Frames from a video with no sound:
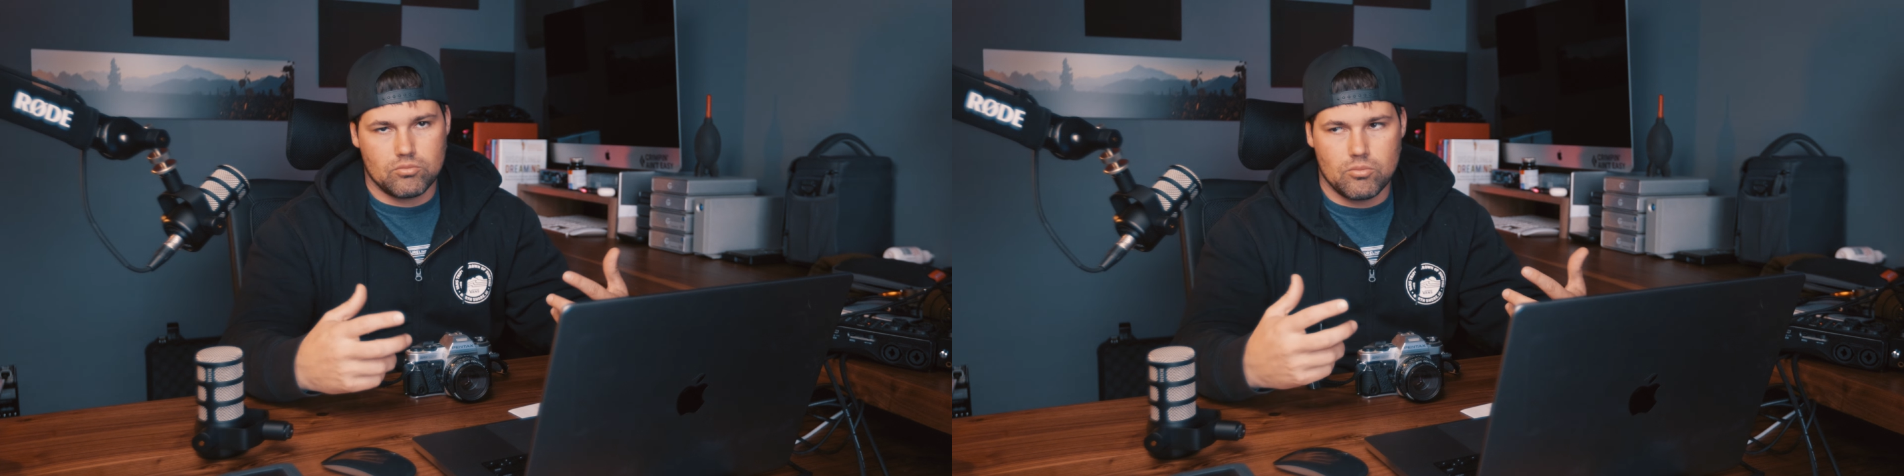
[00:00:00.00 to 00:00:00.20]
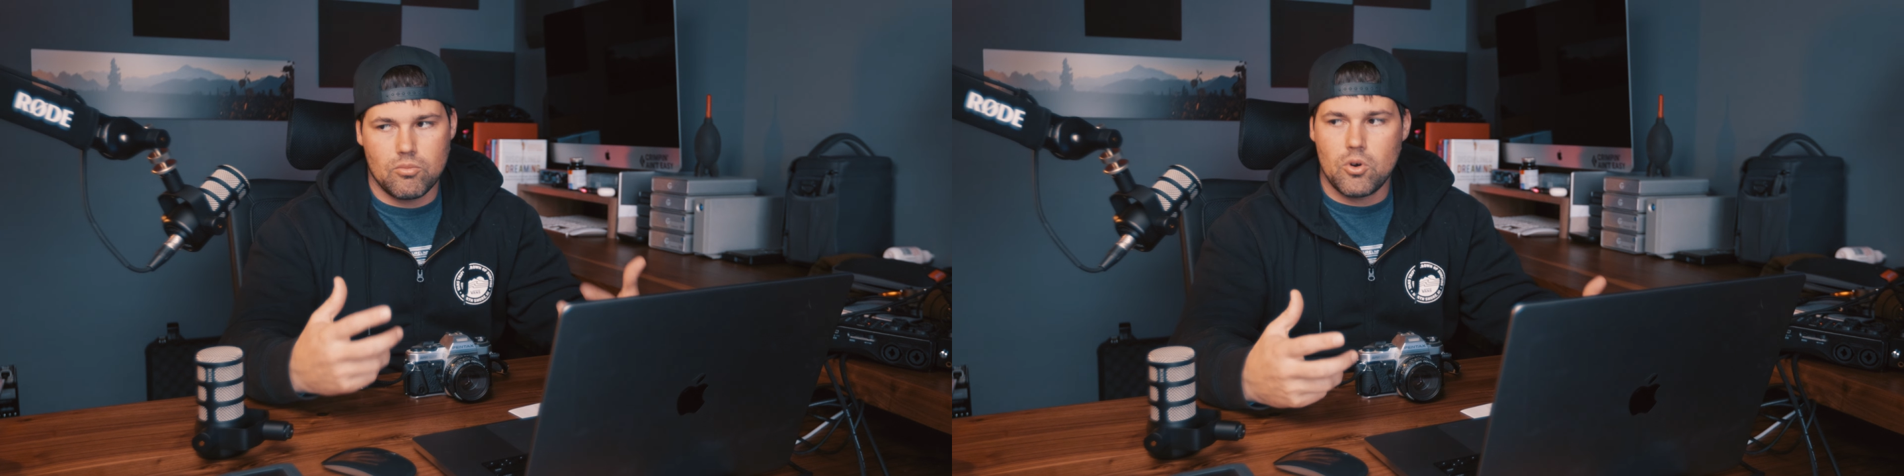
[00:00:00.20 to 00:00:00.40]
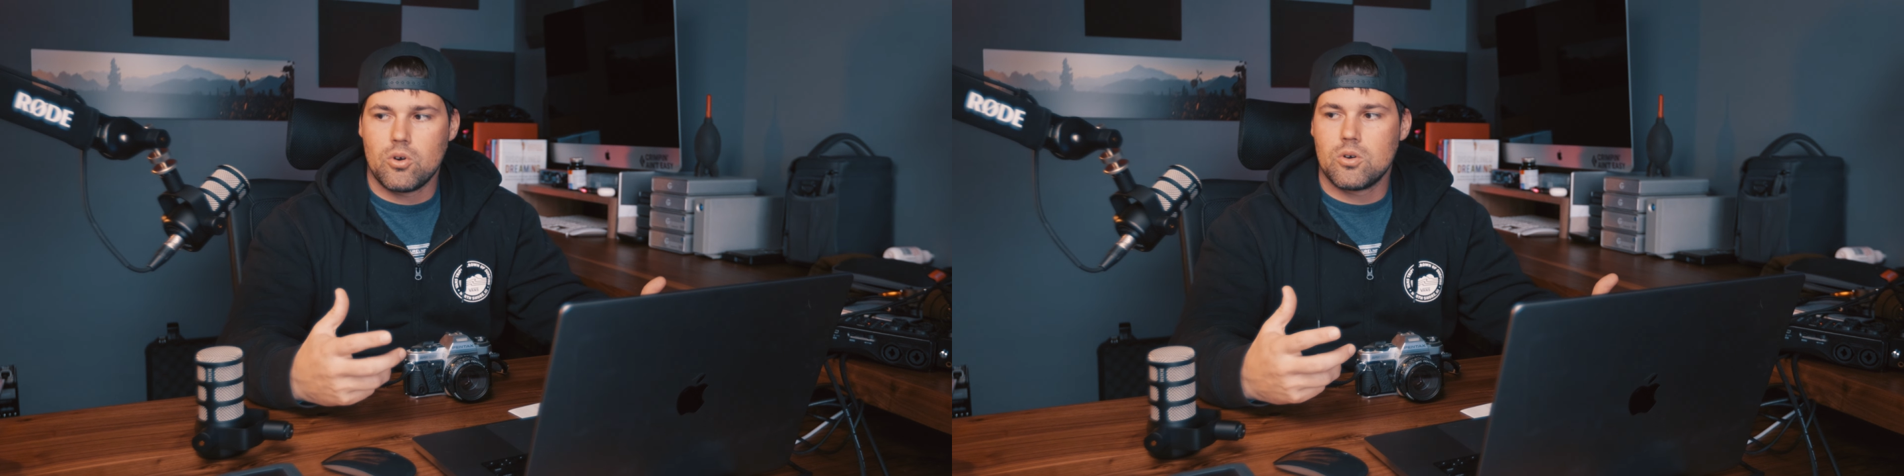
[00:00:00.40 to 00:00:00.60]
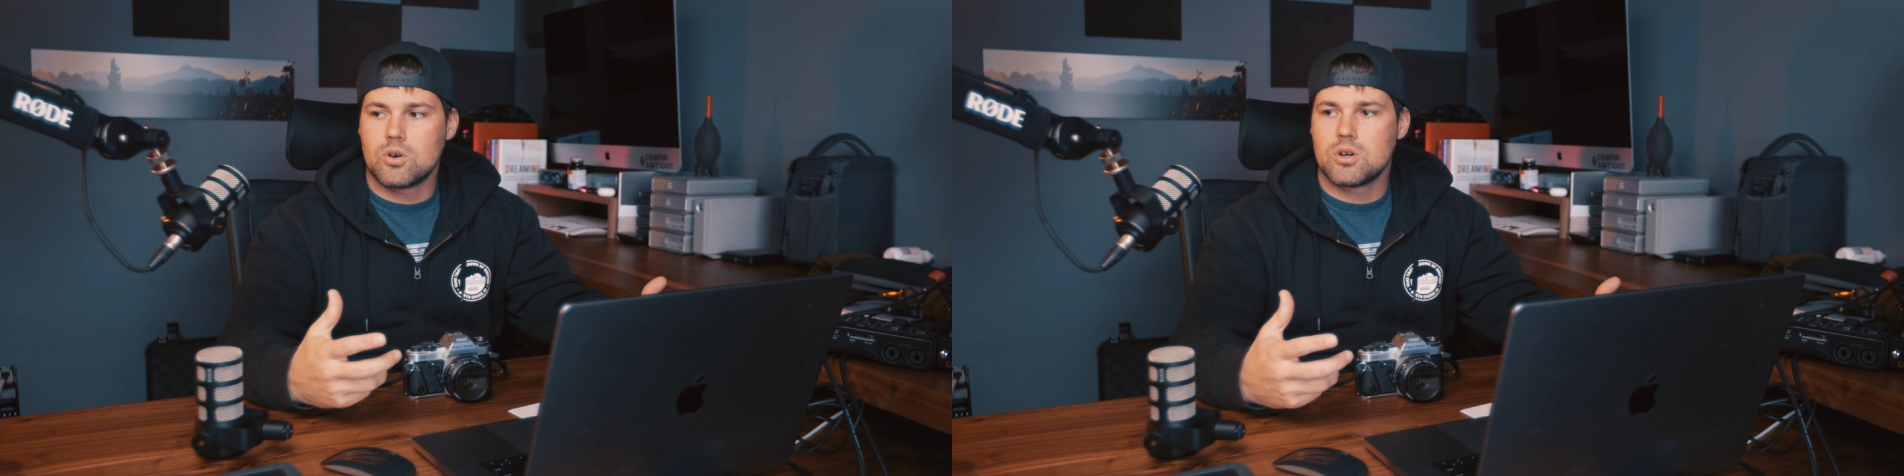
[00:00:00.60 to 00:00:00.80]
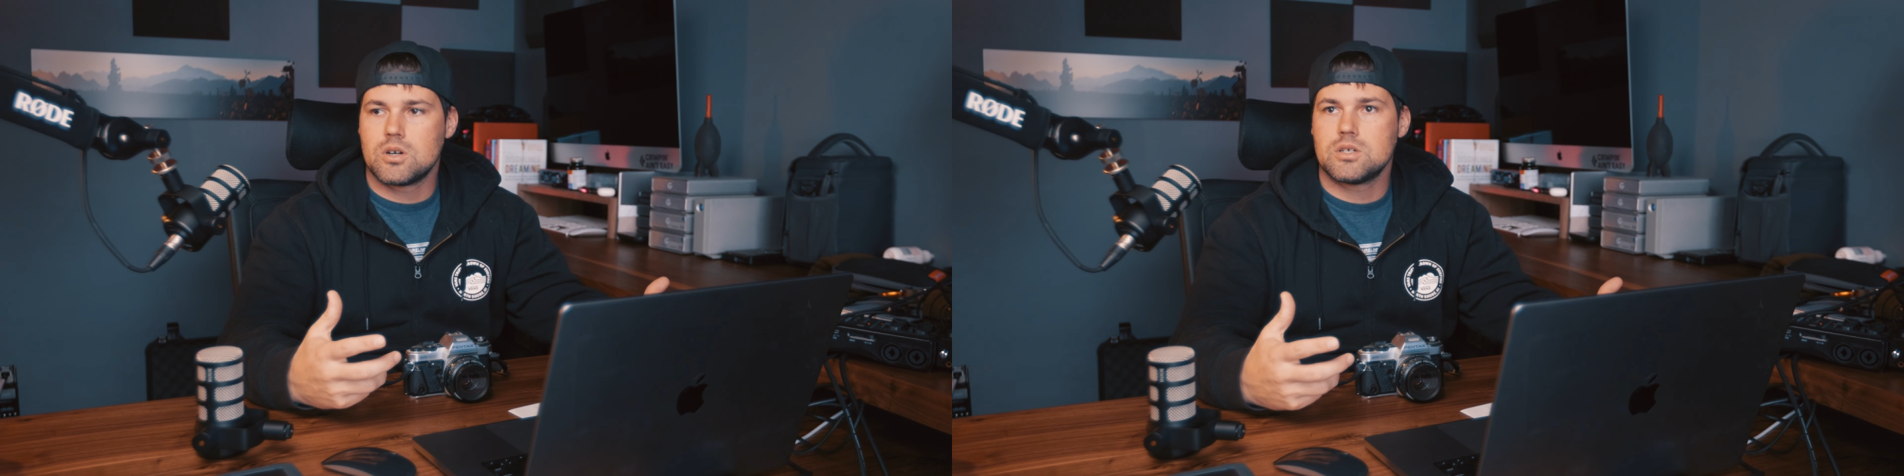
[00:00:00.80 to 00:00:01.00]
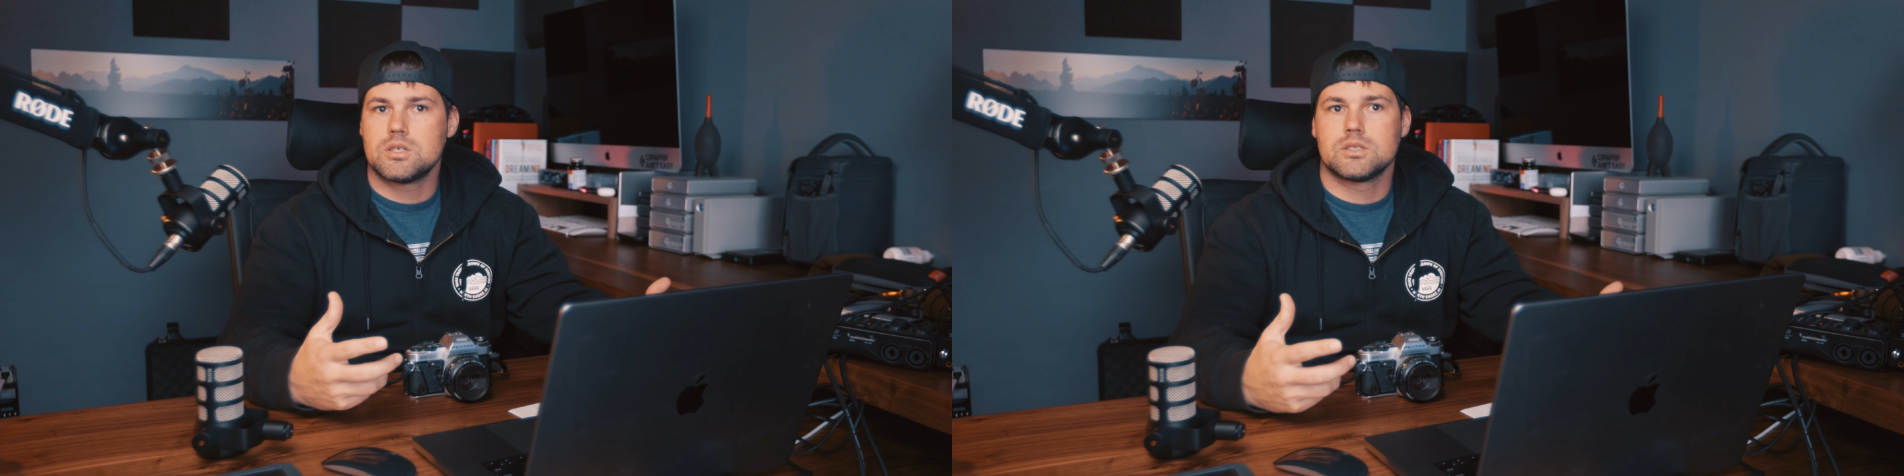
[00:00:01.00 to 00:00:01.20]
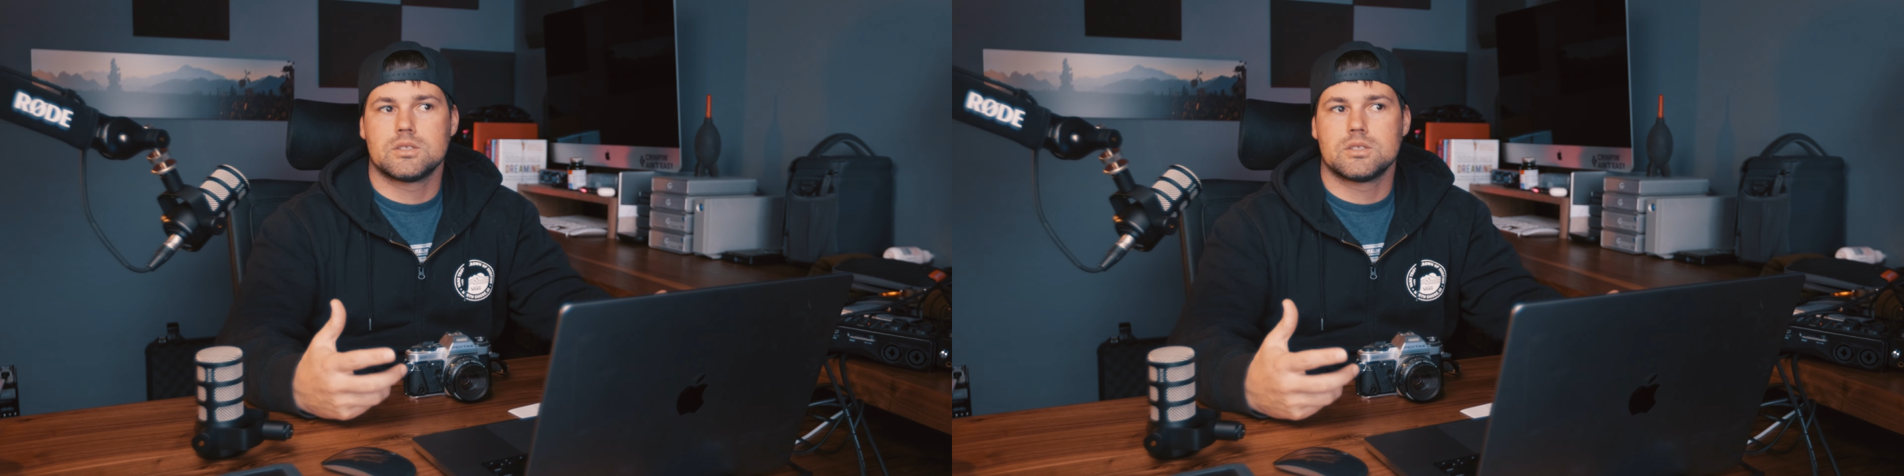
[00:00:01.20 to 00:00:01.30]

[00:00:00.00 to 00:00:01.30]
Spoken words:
more